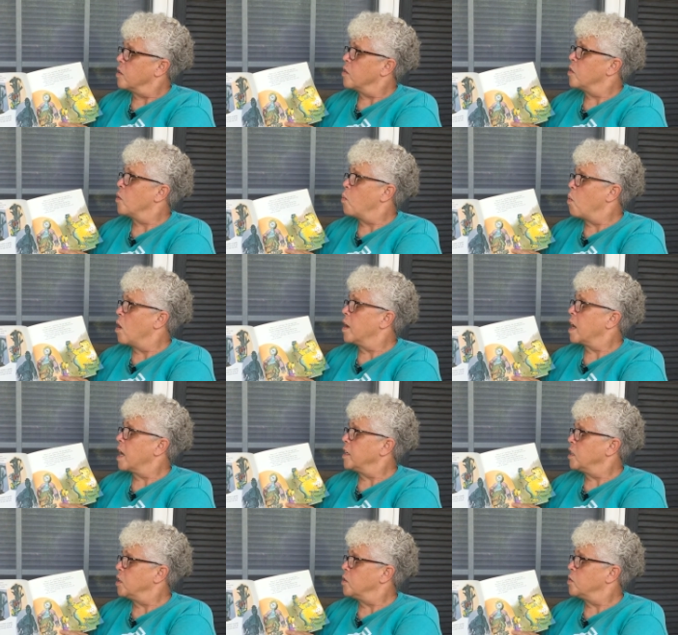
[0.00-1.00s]
the one
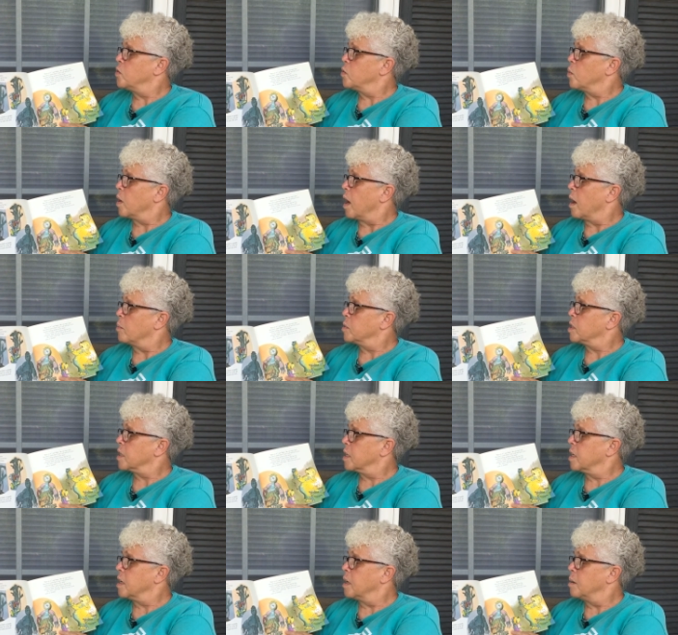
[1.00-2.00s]
I used when I was a
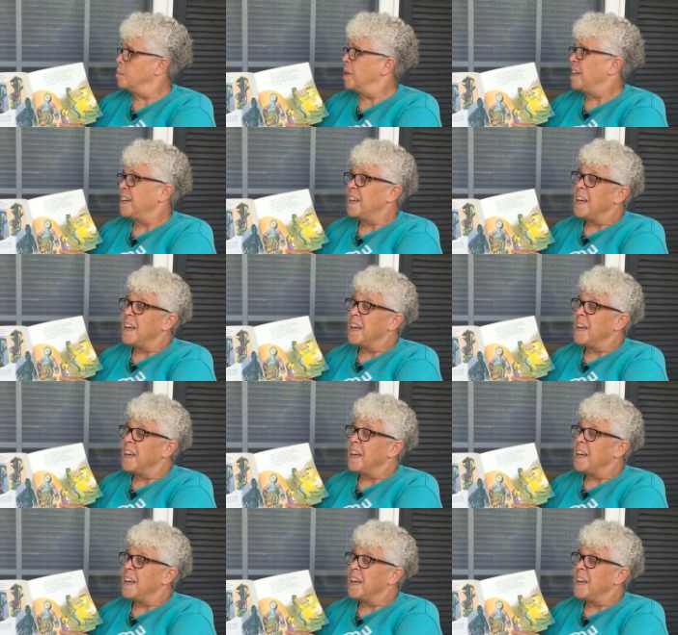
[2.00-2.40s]
cub